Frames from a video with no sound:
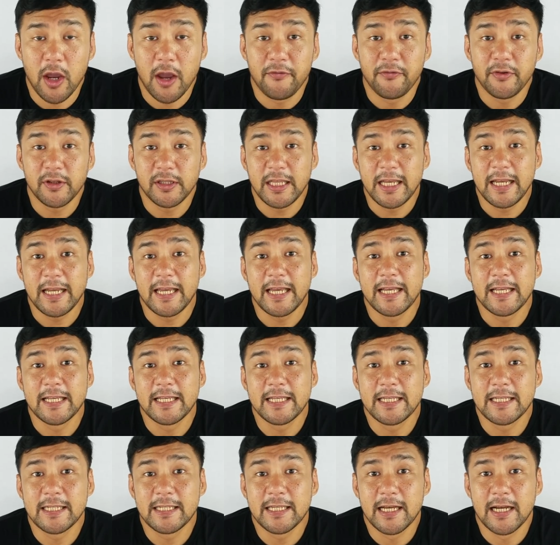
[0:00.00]
everything
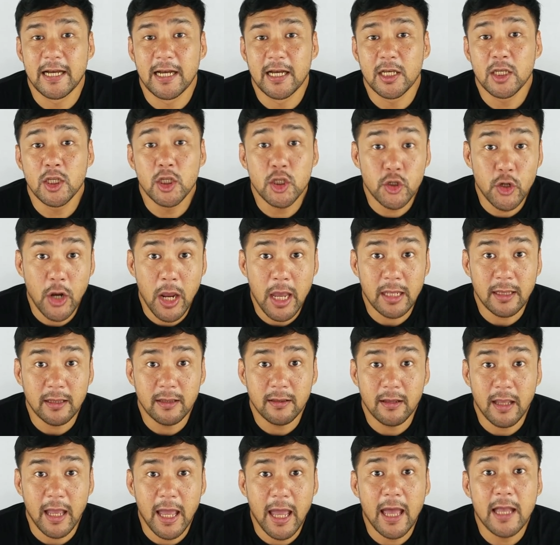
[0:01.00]
is uh, straight
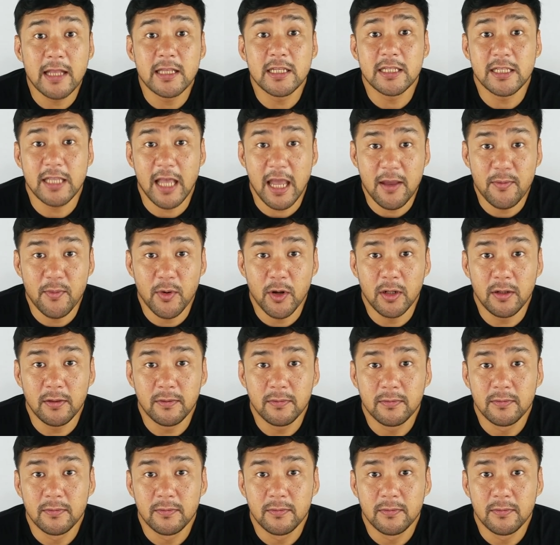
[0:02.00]
and stable.